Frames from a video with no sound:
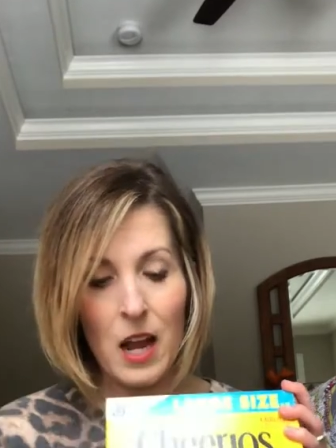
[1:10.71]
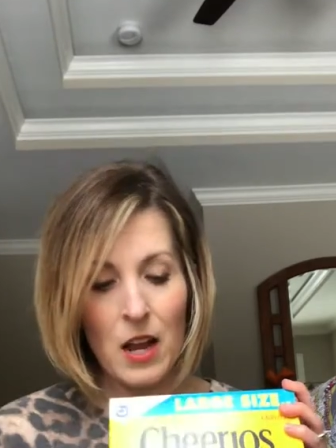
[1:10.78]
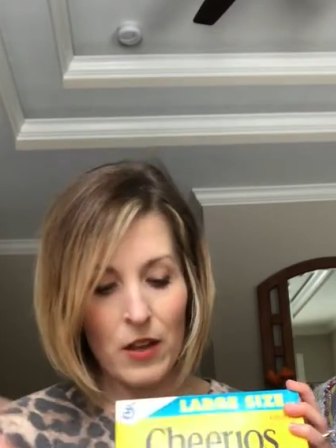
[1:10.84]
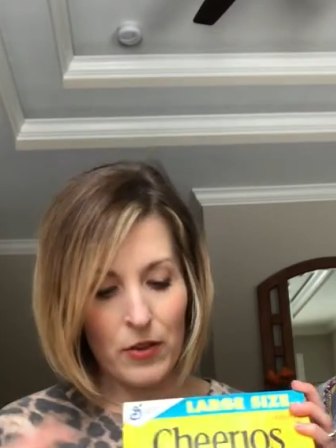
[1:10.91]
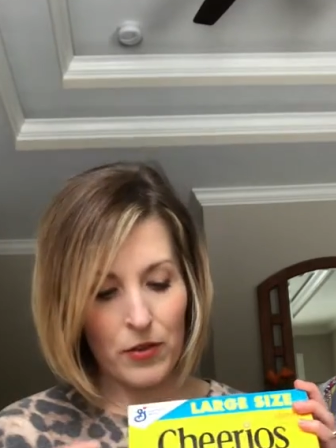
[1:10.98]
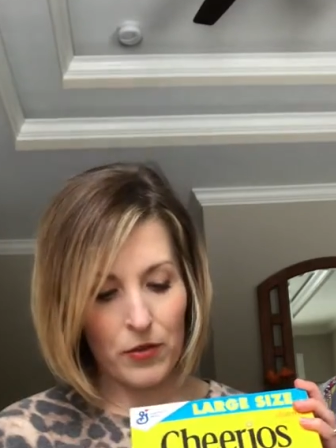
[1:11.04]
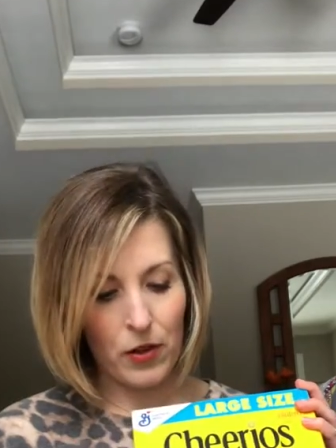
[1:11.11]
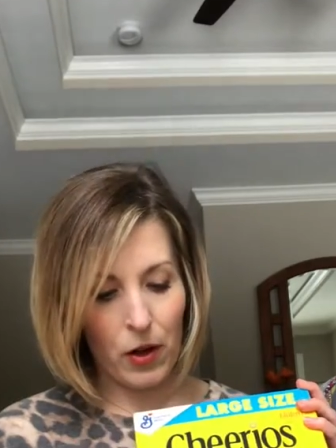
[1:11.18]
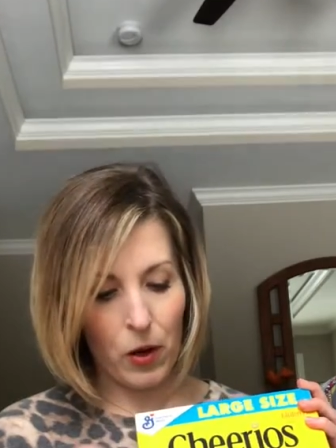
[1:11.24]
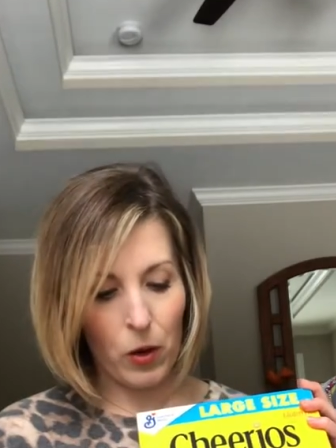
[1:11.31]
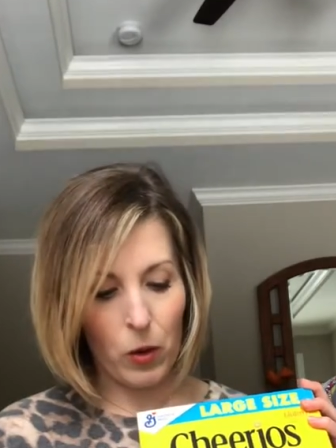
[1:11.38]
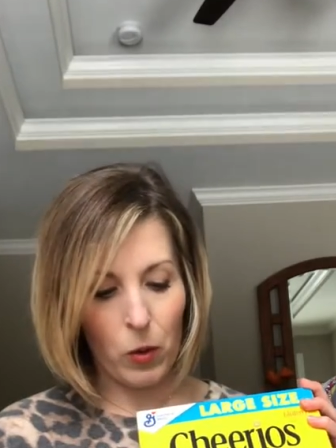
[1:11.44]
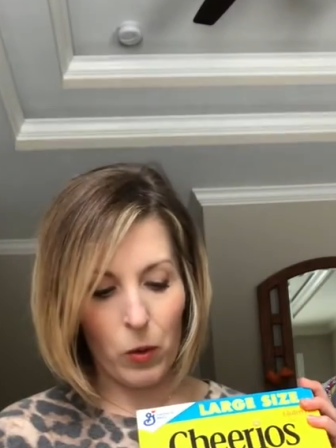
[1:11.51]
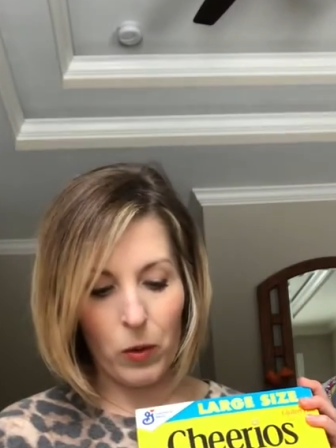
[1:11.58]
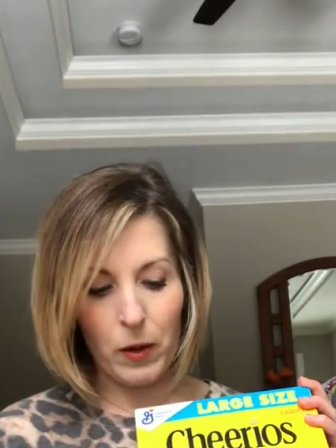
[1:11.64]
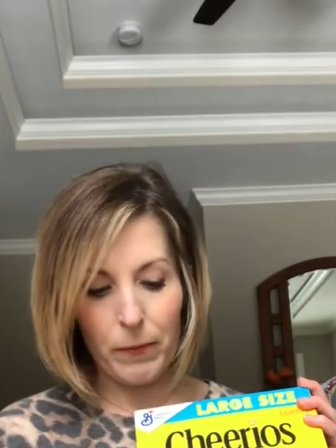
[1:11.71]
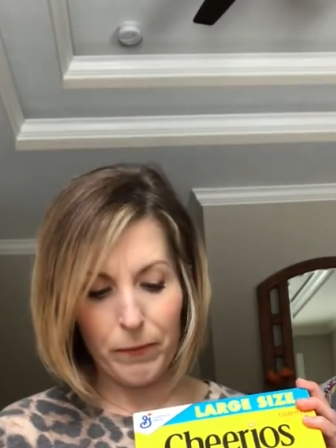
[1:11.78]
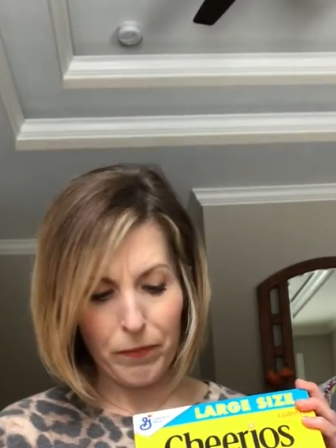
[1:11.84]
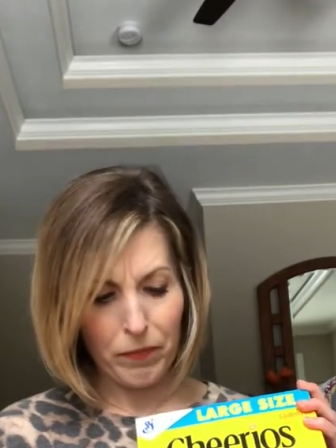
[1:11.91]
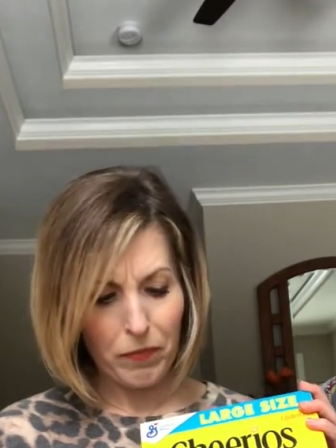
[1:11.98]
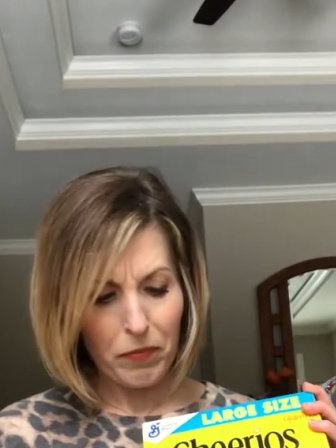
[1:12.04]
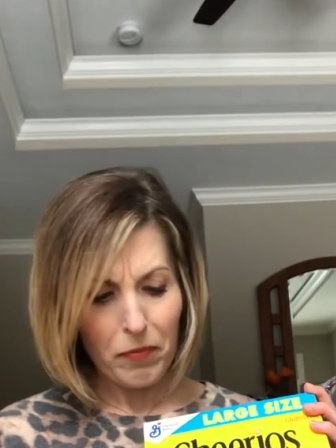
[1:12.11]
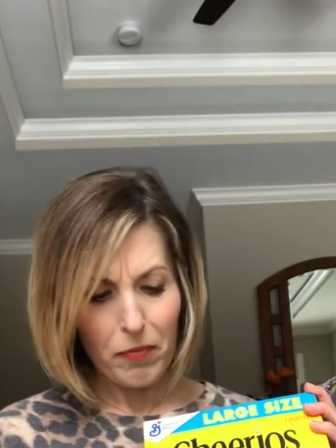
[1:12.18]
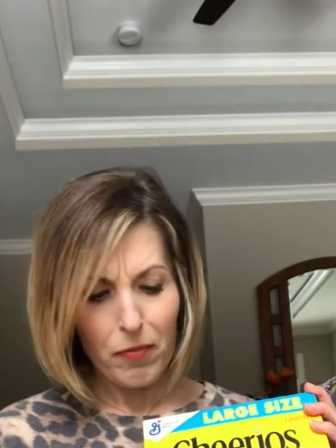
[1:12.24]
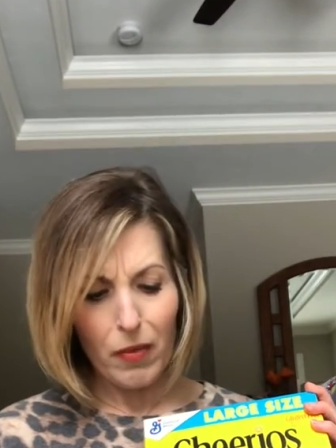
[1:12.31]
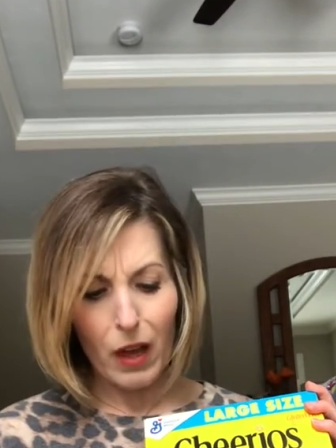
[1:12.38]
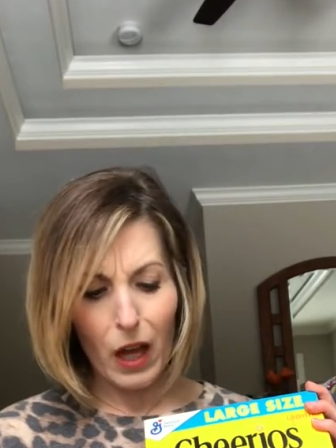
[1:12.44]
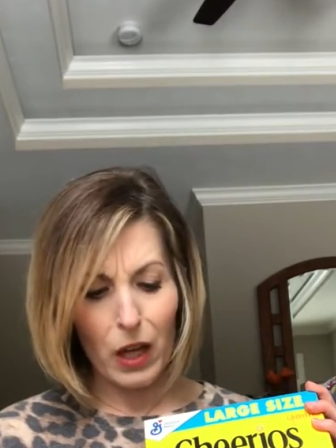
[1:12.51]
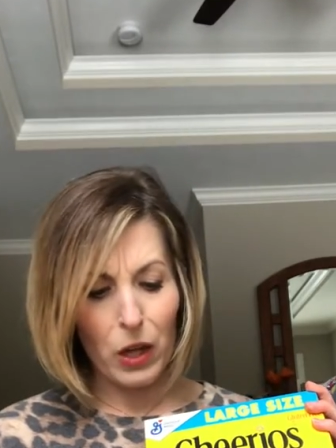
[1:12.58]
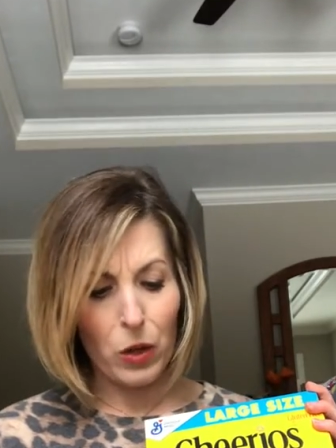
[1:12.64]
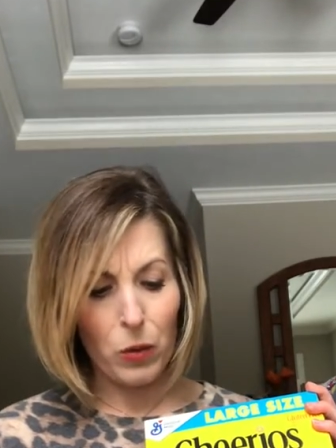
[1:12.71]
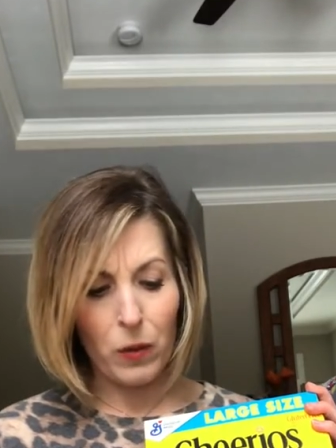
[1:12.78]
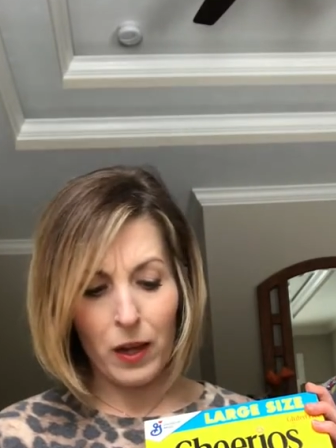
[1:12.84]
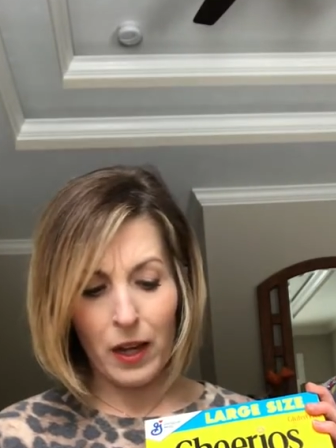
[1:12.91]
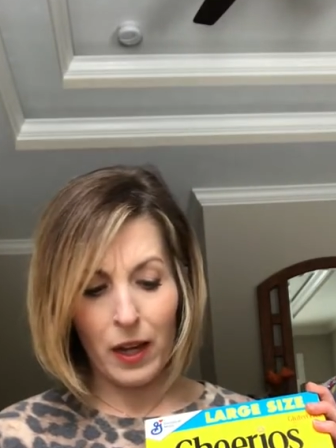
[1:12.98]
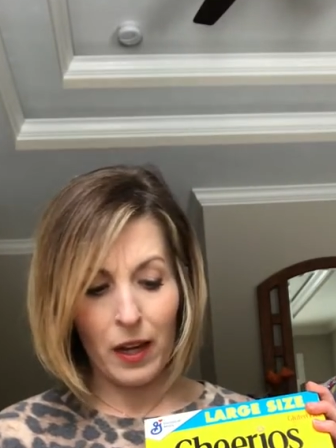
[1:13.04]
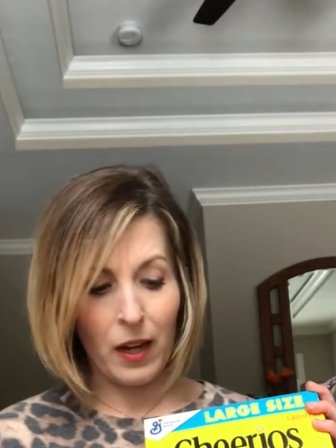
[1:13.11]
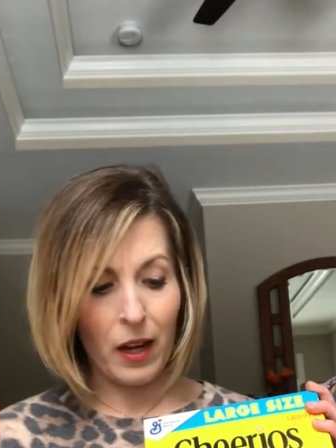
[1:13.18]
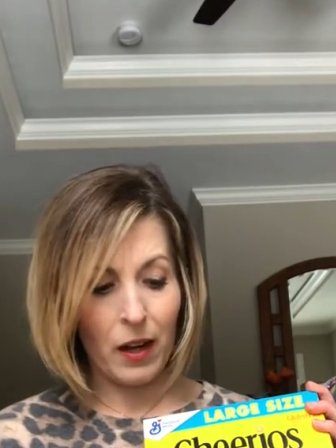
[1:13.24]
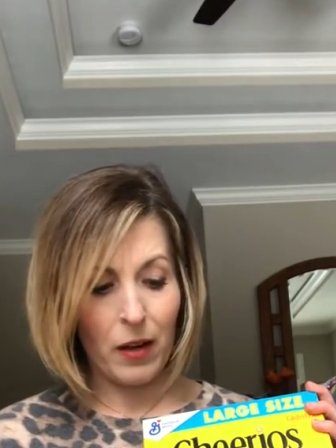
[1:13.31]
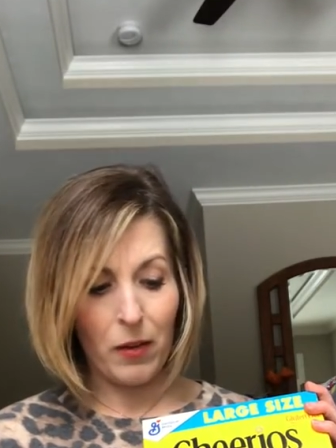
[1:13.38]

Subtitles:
So you can